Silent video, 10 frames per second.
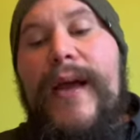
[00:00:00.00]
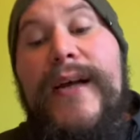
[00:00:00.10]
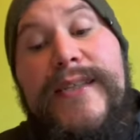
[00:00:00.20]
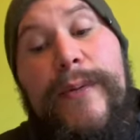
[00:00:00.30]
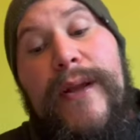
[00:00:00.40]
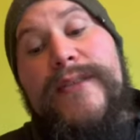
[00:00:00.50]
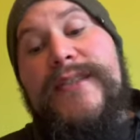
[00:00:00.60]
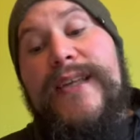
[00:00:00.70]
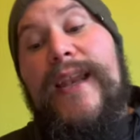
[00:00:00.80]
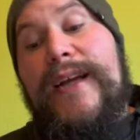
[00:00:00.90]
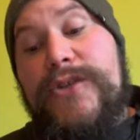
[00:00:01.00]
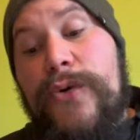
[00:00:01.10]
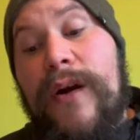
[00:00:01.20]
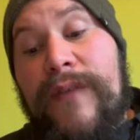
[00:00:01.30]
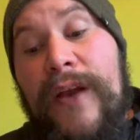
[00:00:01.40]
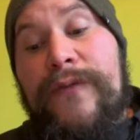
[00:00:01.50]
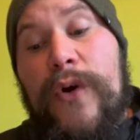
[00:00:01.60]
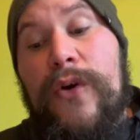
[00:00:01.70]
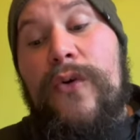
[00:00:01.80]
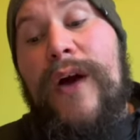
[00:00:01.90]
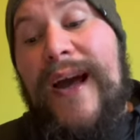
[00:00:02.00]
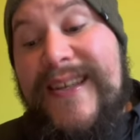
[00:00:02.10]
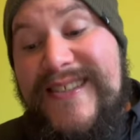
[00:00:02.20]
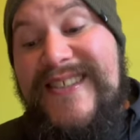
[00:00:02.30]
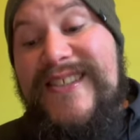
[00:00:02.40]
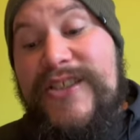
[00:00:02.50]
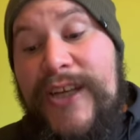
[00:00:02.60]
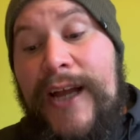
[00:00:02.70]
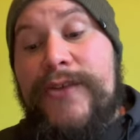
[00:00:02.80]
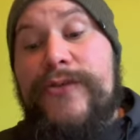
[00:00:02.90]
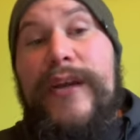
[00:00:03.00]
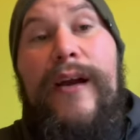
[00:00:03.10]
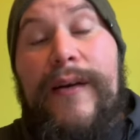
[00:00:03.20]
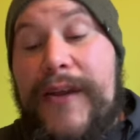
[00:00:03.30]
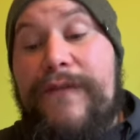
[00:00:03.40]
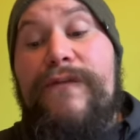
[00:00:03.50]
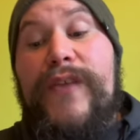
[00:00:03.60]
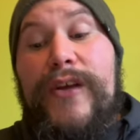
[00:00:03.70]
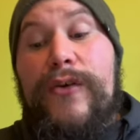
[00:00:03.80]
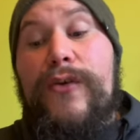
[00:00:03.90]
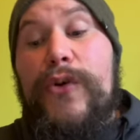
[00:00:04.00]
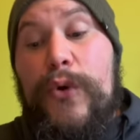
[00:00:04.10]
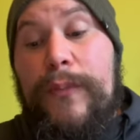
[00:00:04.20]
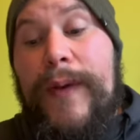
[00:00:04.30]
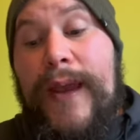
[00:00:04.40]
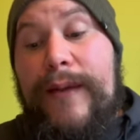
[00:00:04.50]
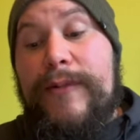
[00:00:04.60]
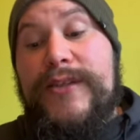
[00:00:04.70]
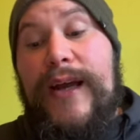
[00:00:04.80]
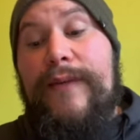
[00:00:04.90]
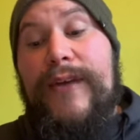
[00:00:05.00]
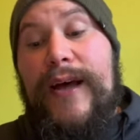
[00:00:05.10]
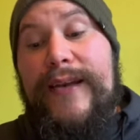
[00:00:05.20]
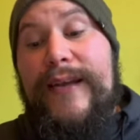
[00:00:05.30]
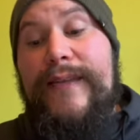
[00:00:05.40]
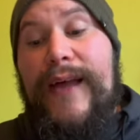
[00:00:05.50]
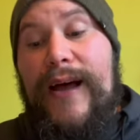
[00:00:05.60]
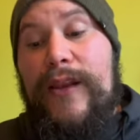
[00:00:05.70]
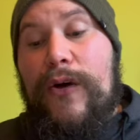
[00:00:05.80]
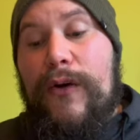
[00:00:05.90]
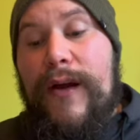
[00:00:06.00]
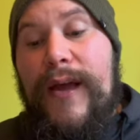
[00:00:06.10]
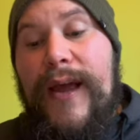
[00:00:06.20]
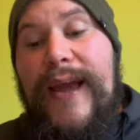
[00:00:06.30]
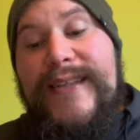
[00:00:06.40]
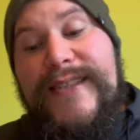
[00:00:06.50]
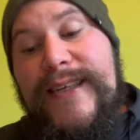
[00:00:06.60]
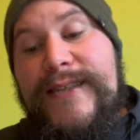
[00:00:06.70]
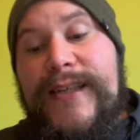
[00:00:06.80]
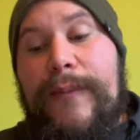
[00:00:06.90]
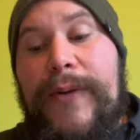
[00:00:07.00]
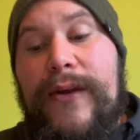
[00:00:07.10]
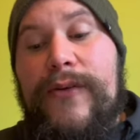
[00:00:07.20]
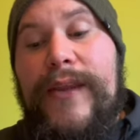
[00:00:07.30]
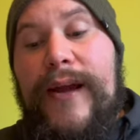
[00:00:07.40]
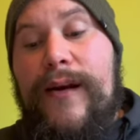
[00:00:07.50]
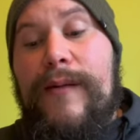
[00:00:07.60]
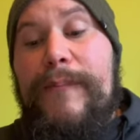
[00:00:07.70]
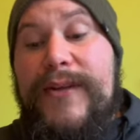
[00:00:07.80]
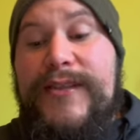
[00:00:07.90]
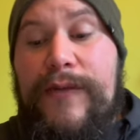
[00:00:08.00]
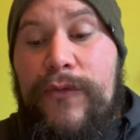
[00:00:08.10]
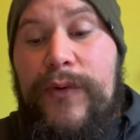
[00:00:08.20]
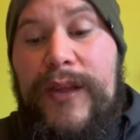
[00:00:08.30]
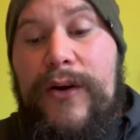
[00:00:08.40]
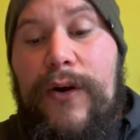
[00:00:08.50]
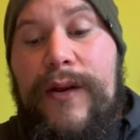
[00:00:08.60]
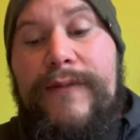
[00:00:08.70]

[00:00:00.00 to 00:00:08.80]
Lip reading: Someone else is saying, I too have had vertigo, had it since January. I feel your pain because I haven't had it that long. It's eased up here and there, but it's never really gone.